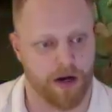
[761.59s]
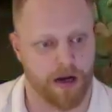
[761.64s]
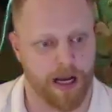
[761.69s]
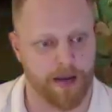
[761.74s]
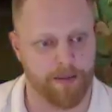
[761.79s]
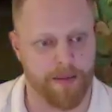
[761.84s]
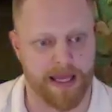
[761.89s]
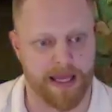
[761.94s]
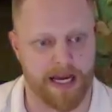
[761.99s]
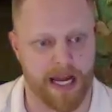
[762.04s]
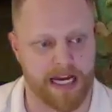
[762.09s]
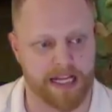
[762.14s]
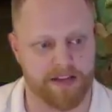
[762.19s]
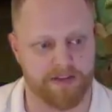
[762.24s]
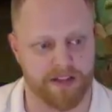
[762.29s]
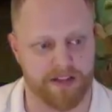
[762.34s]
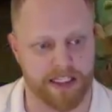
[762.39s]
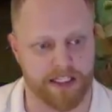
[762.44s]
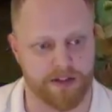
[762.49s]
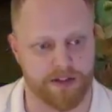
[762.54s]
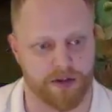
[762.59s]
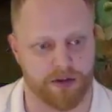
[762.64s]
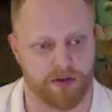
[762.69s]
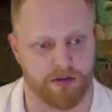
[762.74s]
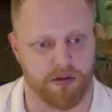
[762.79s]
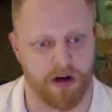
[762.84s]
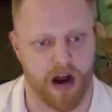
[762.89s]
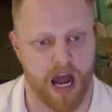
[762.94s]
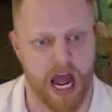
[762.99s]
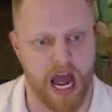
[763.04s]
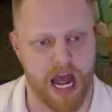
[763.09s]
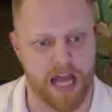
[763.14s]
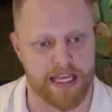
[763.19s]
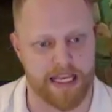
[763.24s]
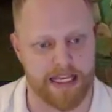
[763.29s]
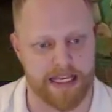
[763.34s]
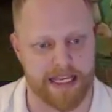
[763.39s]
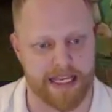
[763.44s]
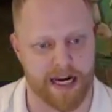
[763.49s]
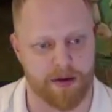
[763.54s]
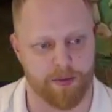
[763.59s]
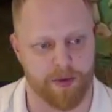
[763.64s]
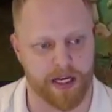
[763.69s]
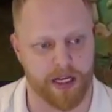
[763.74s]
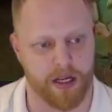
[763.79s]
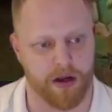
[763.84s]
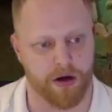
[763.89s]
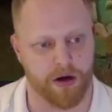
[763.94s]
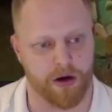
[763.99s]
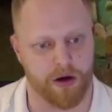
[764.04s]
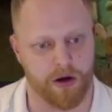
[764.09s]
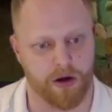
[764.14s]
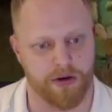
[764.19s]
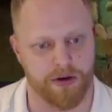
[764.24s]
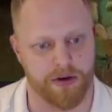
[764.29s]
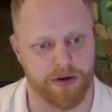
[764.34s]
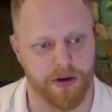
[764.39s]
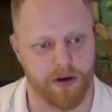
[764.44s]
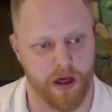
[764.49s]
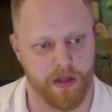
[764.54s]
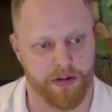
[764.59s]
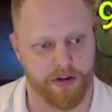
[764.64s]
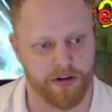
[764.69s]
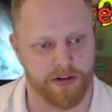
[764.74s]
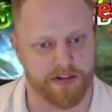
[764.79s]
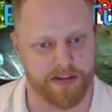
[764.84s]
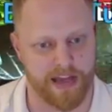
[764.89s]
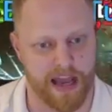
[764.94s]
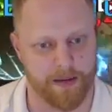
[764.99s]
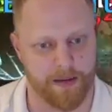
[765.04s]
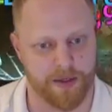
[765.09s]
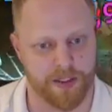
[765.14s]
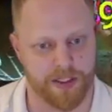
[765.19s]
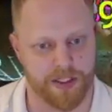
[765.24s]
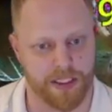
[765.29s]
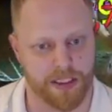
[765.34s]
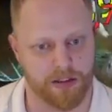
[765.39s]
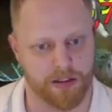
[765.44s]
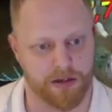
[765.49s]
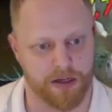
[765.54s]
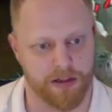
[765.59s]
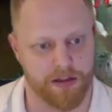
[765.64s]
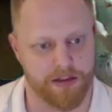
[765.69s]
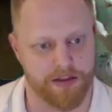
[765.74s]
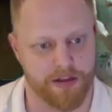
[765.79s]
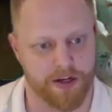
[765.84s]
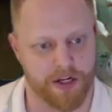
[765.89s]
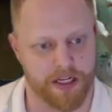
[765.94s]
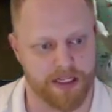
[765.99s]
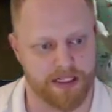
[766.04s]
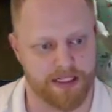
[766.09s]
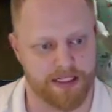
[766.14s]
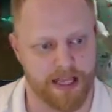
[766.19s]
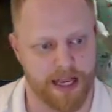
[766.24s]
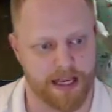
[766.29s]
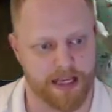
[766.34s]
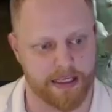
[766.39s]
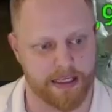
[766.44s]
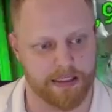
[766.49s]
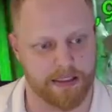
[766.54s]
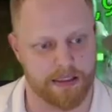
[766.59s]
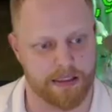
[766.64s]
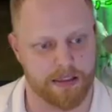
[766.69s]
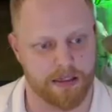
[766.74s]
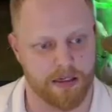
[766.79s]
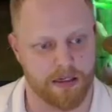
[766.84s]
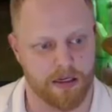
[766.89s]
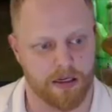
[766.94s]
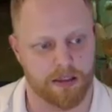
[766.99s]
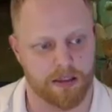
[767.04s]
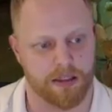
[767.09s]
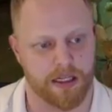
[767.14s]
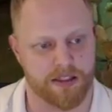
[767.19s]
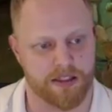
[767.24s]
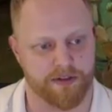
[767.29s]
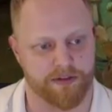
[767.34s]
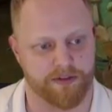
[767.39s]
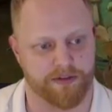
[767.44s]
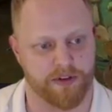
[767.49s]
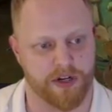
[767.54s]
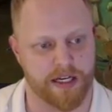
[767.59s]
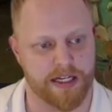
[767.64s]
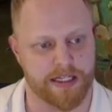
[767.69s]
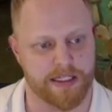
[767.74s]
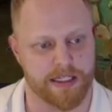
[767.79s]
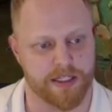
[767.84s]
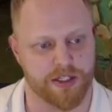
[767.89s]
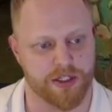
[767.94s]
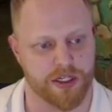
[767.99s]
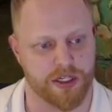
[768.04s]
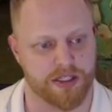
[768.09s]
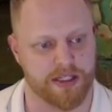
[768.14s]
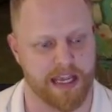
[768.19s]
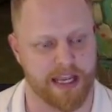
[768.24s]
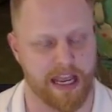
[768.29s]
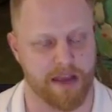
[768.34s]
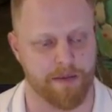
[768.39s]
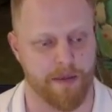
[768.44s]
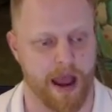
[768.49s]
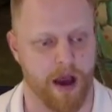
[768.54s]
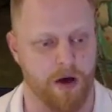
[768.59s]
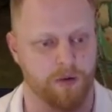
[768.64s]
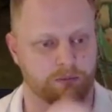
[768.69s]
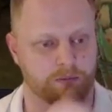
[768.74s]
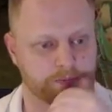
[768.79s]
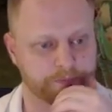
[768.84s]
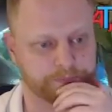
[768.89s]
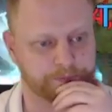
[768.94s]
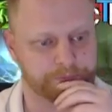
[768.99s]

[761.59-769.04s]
I may not even need Taragi. Can I bring another damage dealer in? 30 seconds. Lots of freezes just came out.